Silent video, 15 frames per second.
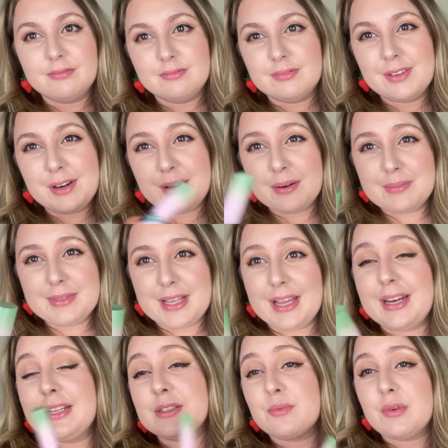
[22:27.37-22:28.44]
You know what I'm saying?
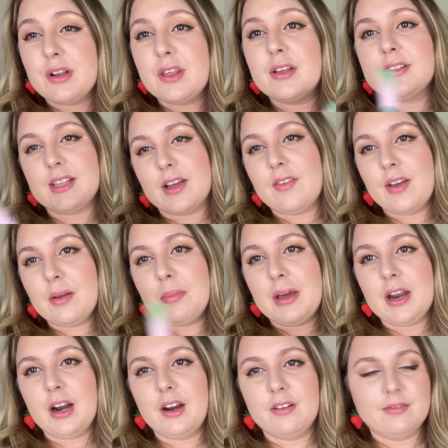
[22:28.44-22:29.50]
It's one of those. I've had better.